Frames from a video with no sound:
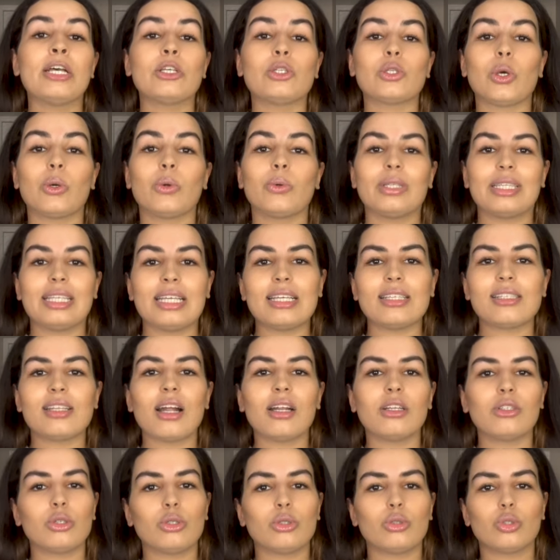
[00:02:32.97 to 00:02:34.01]
So these
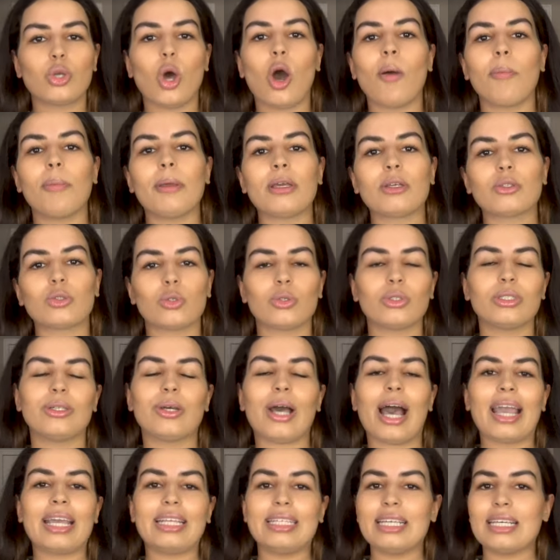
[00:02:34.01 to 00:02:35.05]
are the topics or
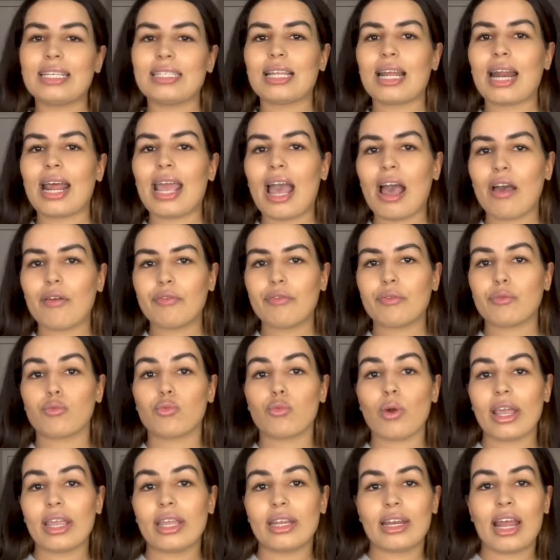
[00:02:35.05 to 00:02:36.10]
the ideas that I have
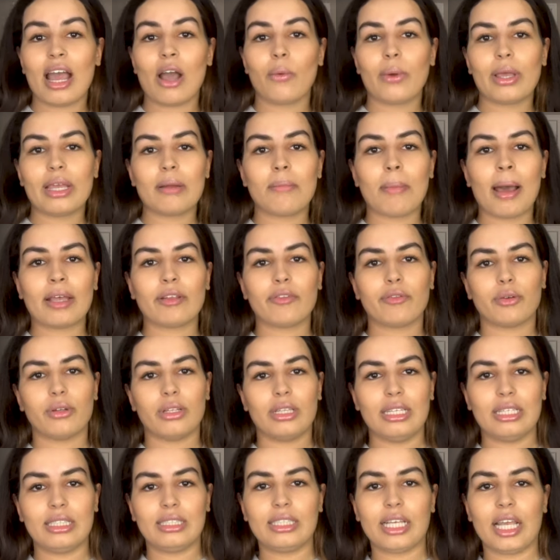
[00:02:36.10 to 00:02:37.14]
right now in mind for
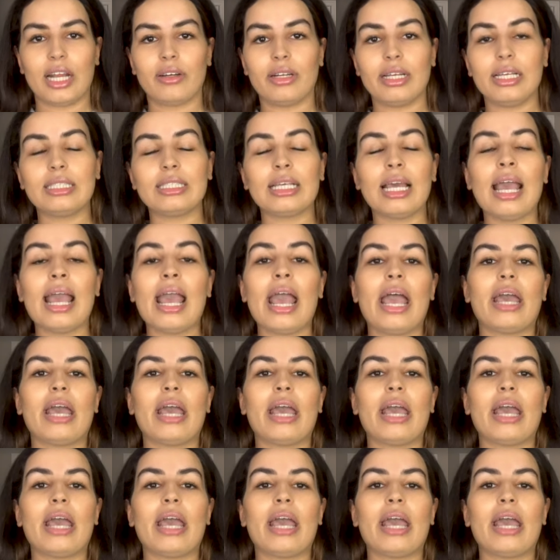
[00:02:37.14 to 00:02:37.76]
this series.